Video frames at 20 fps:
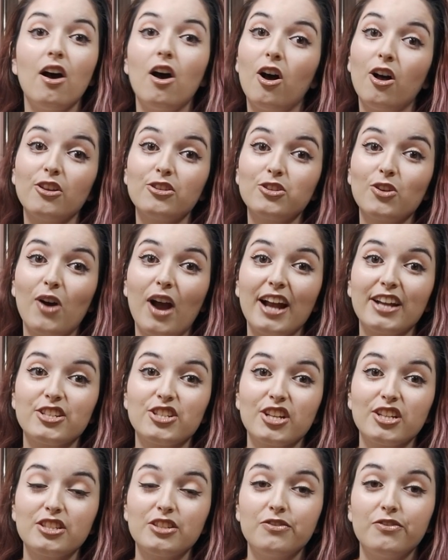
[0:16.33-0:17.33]
Also, I
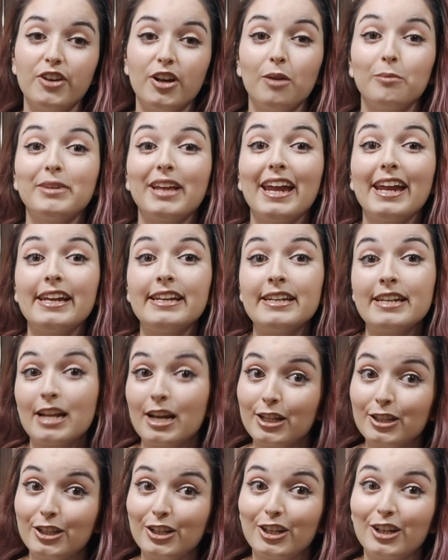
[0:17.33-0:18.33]
just filmed
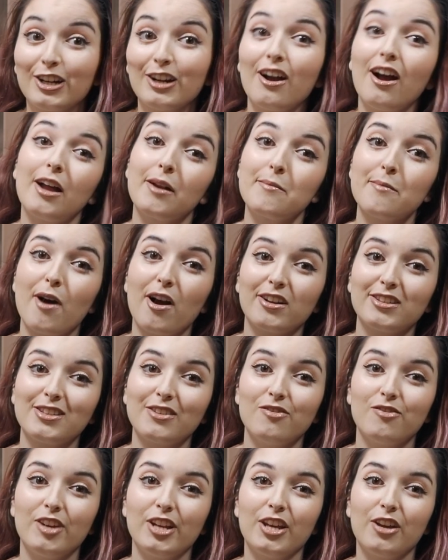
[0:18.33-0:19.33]
another
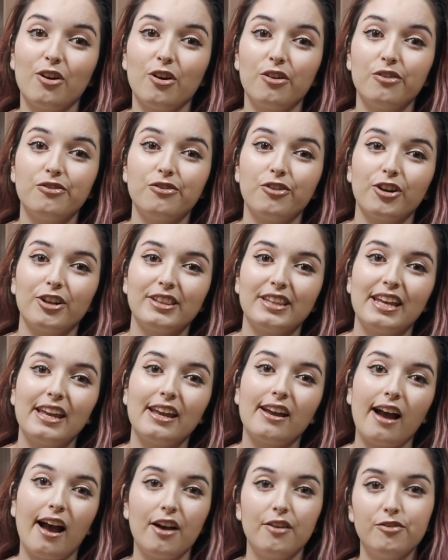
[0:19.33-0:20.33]
unboxing video for the
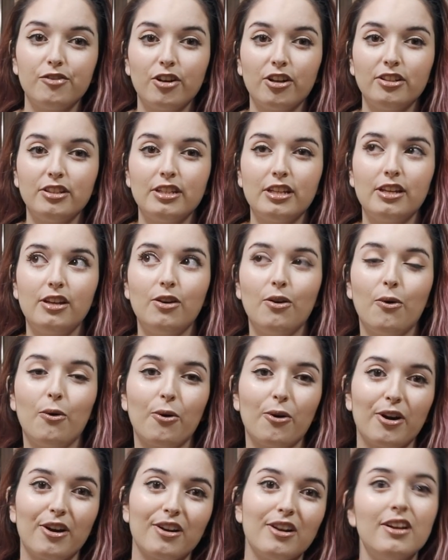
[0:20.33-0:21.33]
Kat Von D
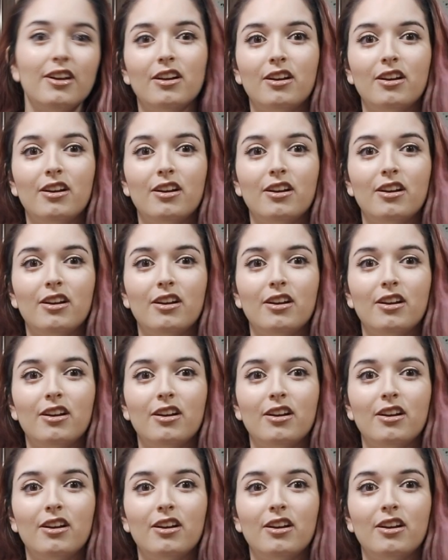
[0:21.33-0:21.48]
or